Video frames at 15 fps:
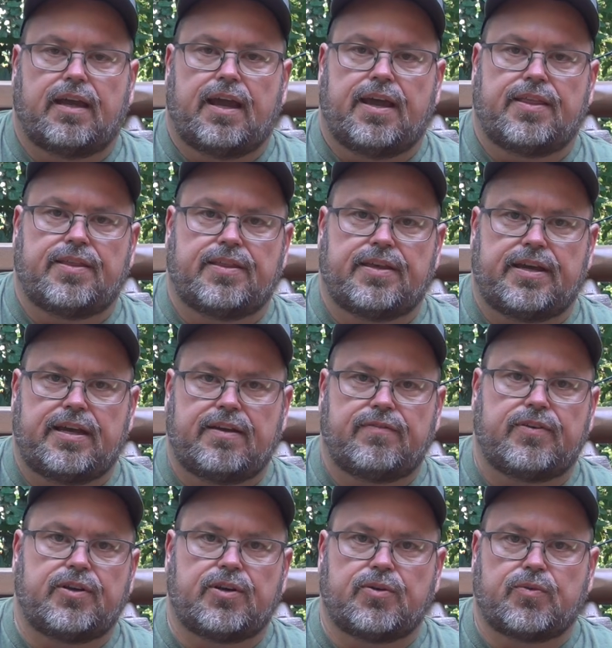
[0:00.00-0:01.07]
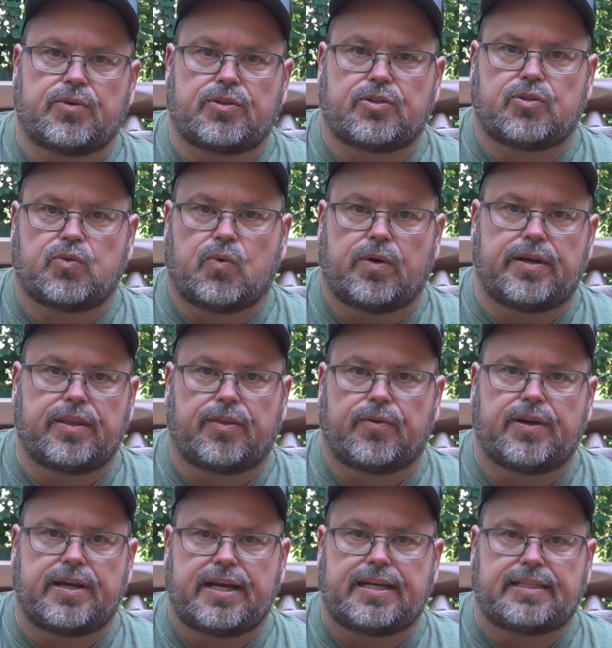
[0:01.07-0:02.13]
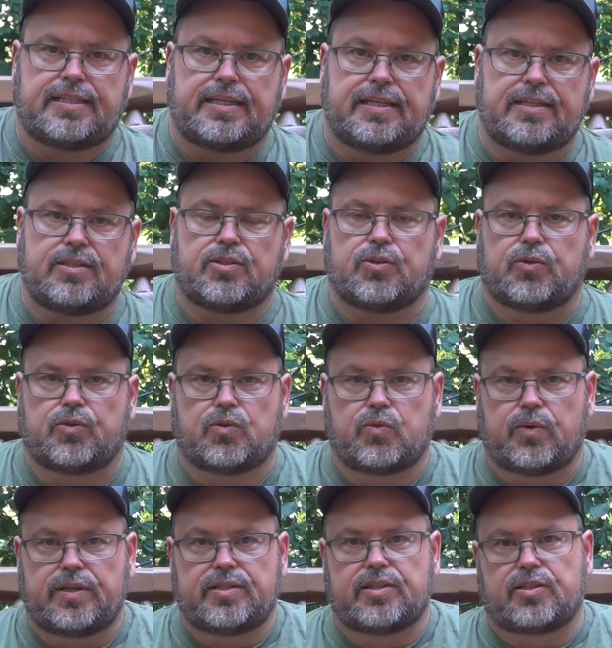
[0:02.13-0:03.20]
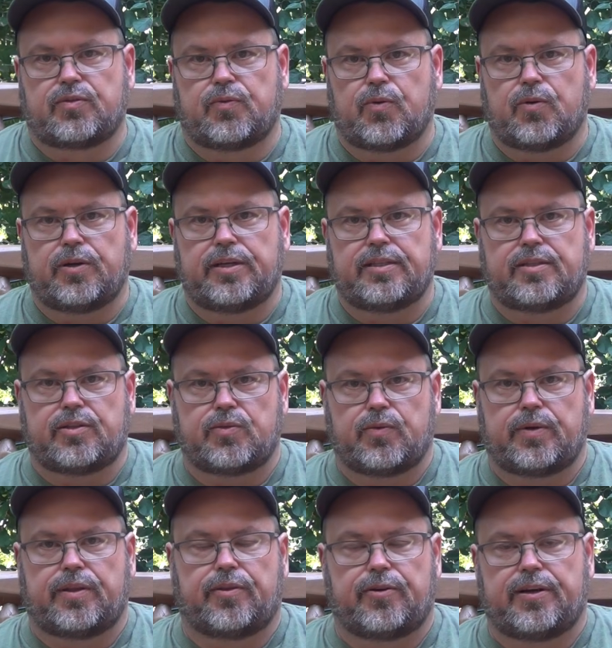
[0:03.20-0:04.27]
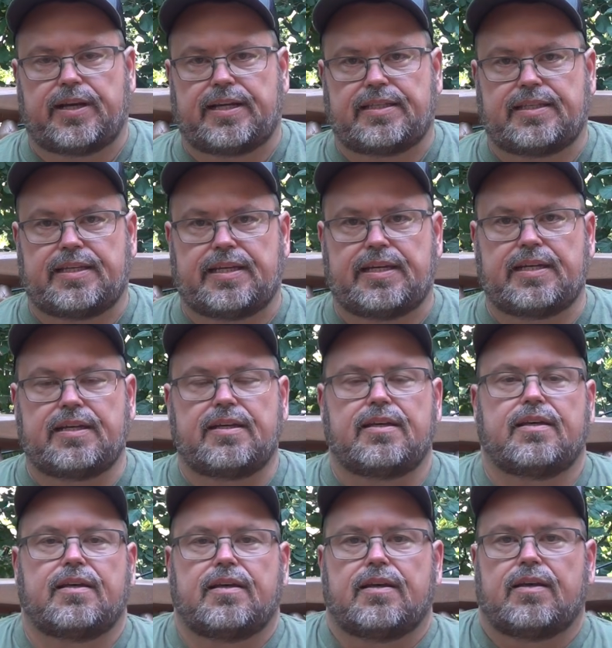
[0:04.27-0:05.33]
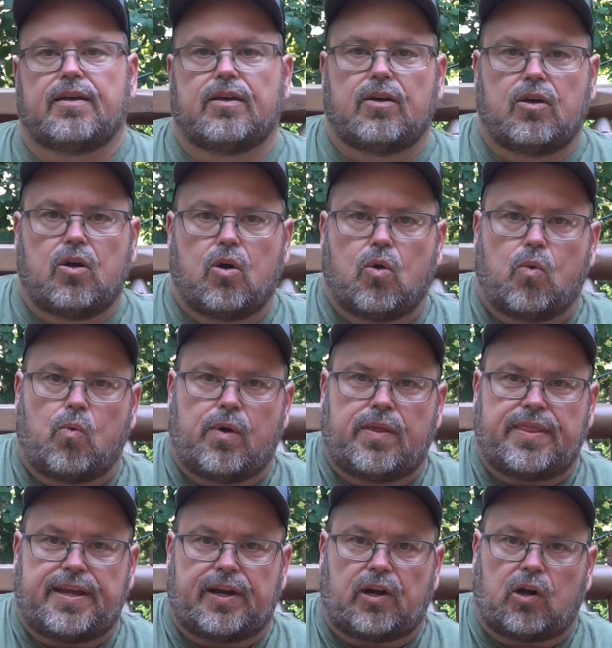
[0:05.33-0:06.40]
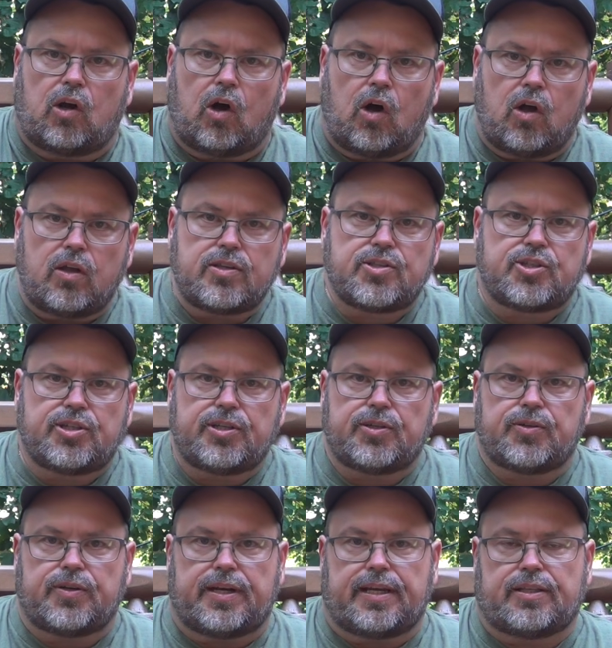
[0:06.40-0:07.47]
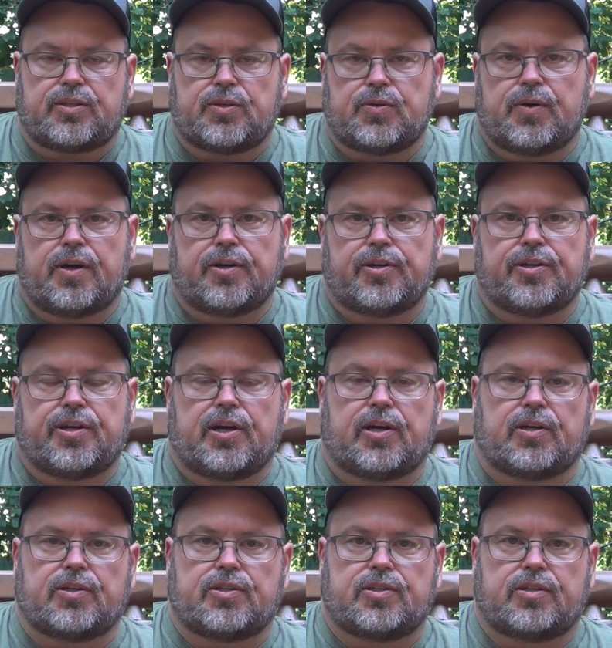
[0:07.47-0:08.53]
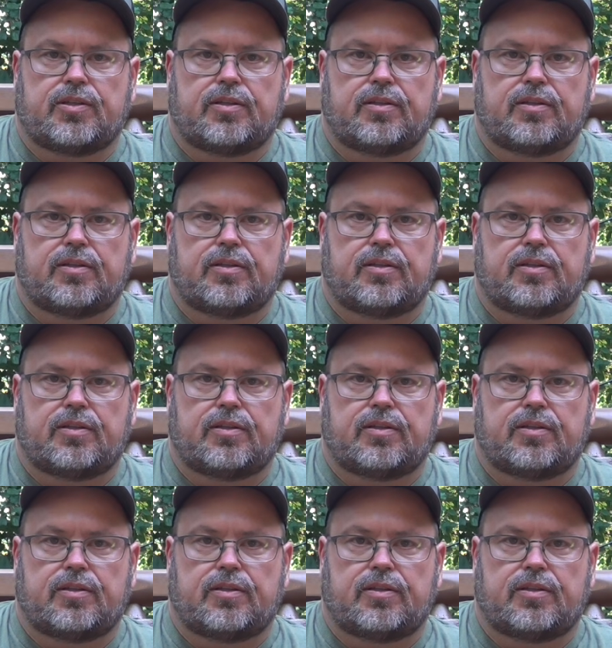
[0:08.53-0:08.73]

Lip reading: and then the heavier was 2319, so 2640 to 2319. When they are all zeroed at 200 yards,